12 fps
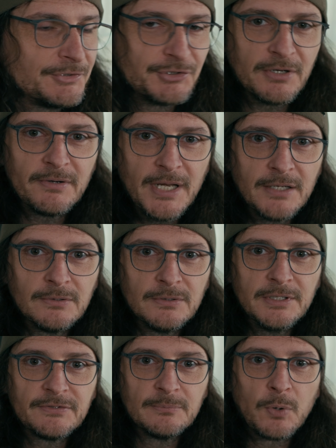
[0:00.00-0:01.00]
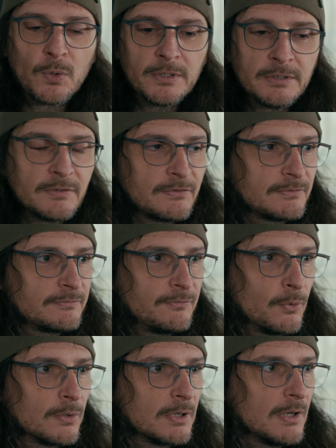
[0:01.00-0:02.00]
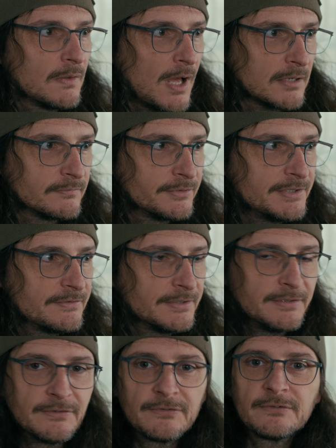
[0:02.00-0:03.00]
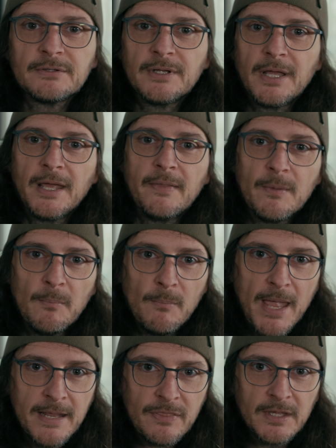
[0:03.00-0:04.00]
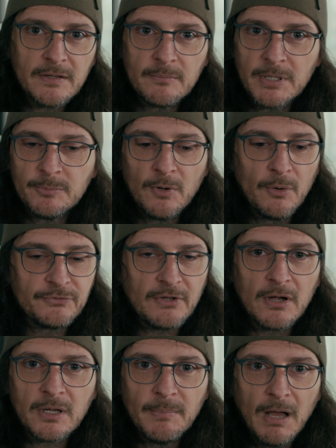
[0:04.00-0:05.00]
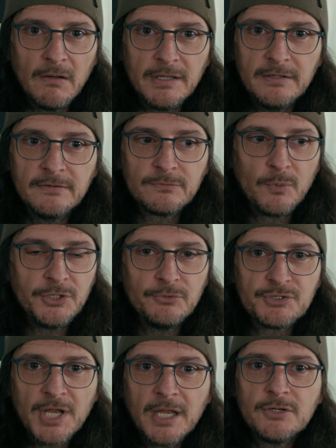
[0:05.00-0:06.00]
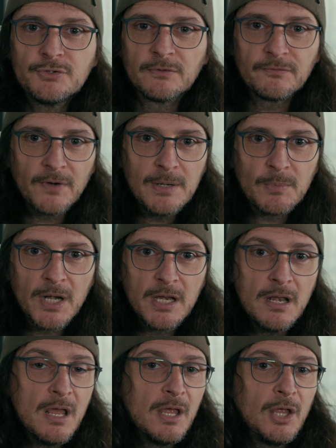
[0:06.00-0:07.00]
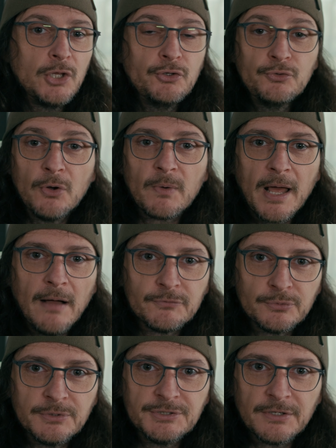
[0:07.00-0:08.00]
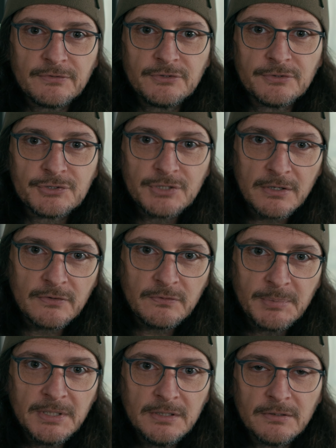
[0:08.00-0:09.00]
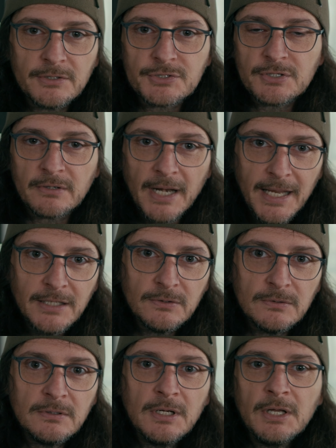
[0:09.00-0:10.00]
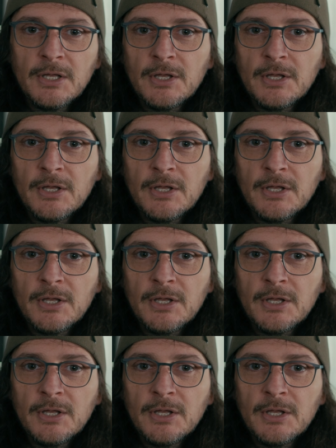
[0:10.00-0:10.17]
Shutter angle is important for a lot of reasons. And the main thing that people always talk about is when you change your frame rate, you don't have to adjust your shutter speed or your shutter angle